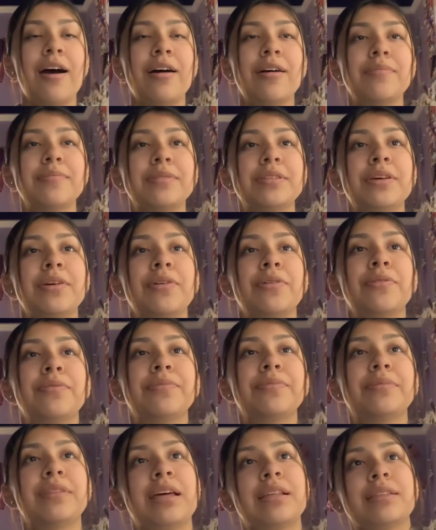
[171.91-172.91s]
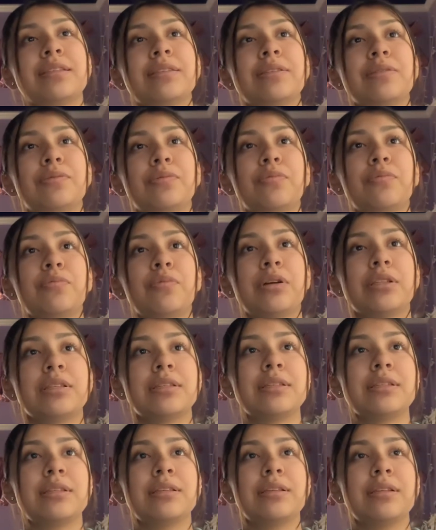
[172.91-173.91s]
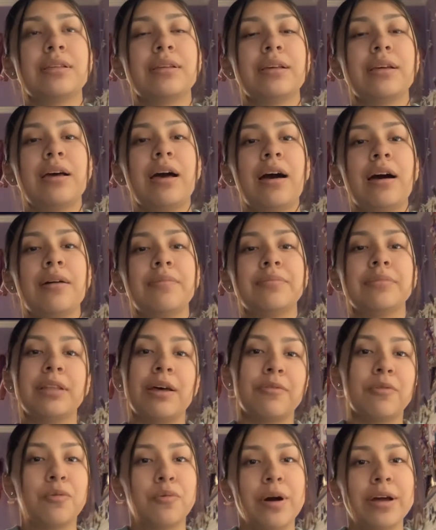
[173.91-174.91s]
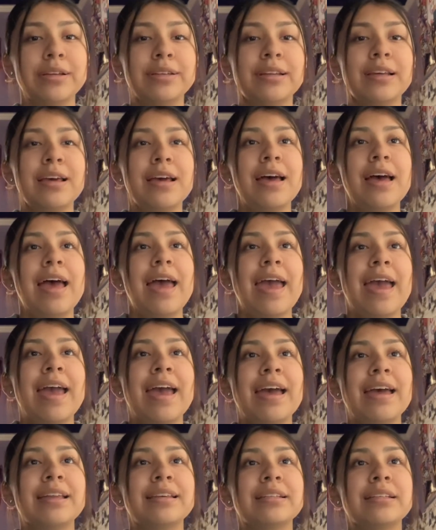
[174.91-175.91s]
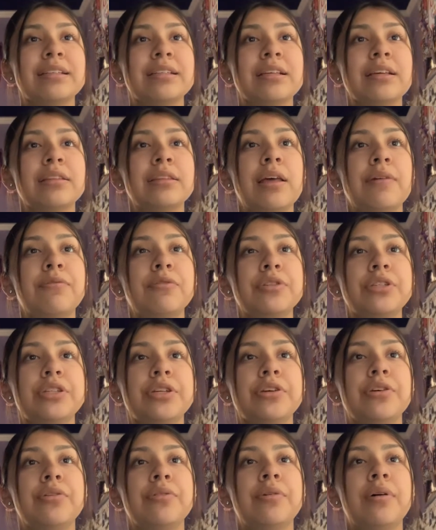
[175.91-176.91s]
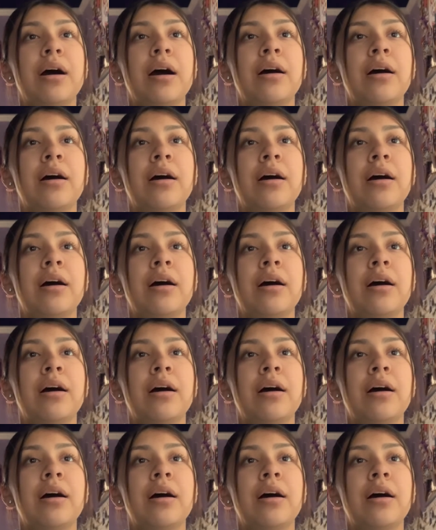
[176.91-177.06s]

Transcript: So that's what's level 1. And level 2